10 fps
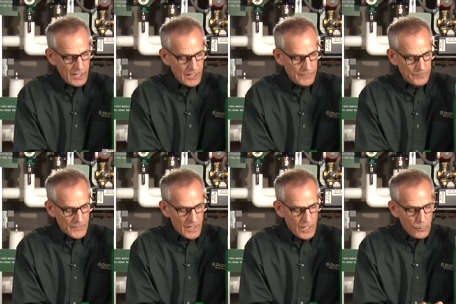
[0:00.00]
um,
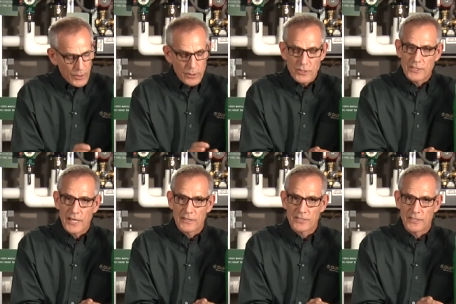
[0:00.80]
we use
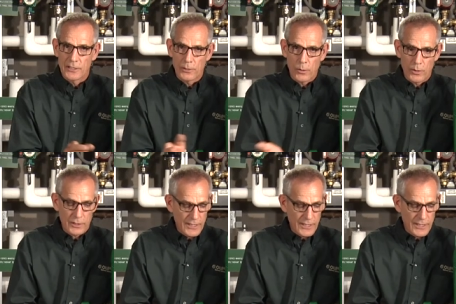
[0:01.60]
stainless steel or,